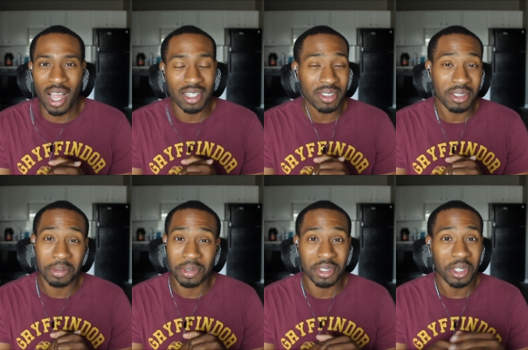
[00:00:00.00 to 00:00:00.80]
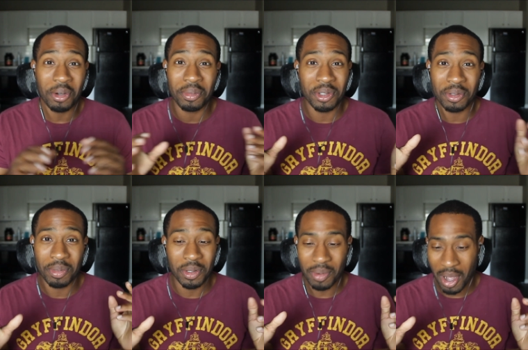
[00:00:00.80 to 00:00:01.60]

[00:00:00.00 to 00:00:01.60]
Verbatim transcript: I looked up to so many people.